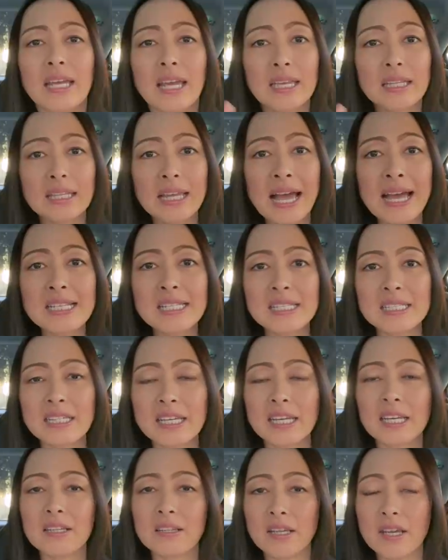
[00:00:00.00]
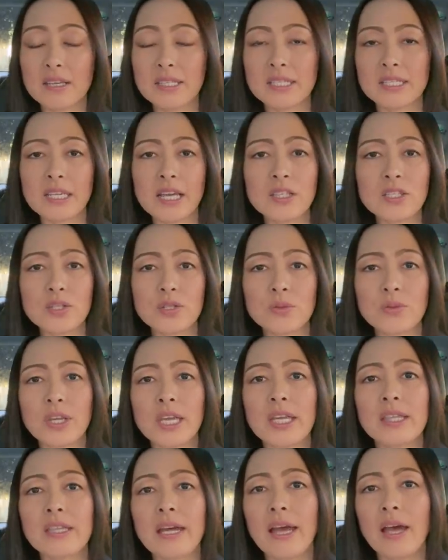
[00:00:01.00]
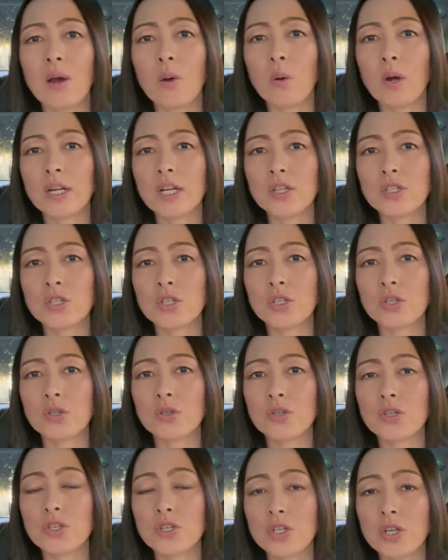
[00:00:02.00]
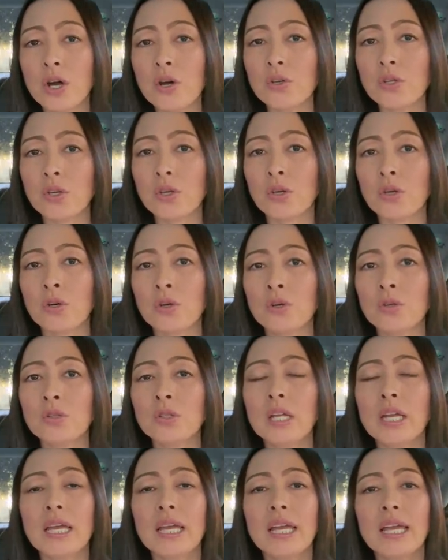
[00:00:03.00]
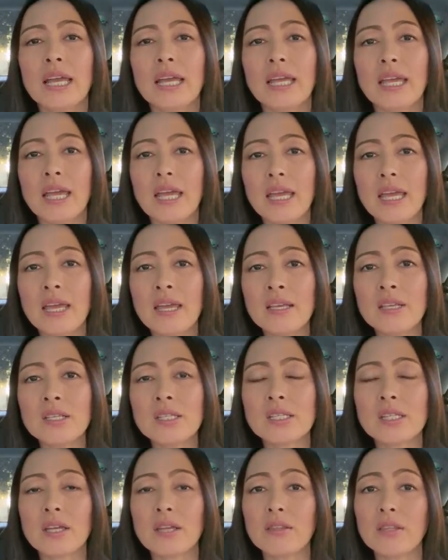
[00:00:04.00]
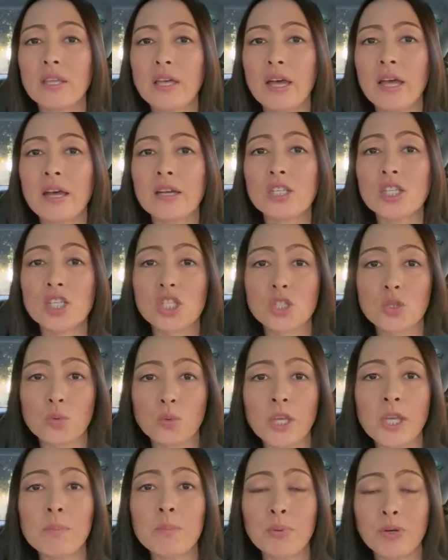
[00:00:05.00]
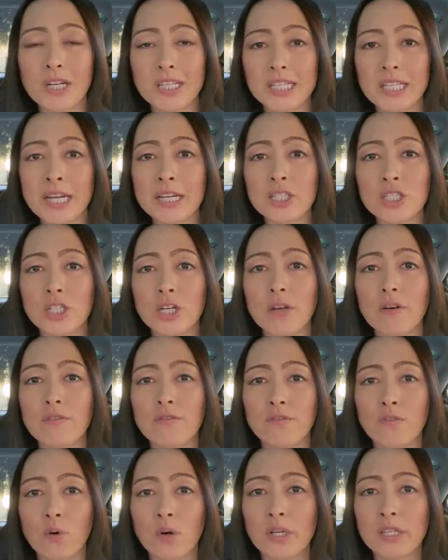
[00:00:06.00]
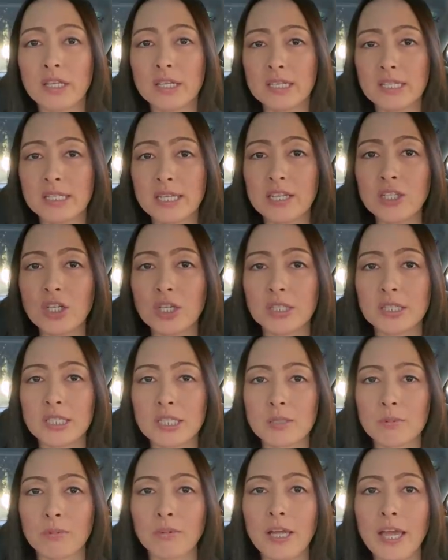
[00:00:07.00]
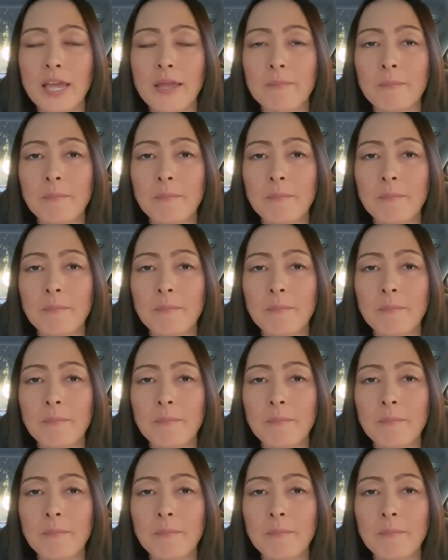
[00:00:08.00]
And lastly, the accessory that I wanted to show you is the screen protector for the center display.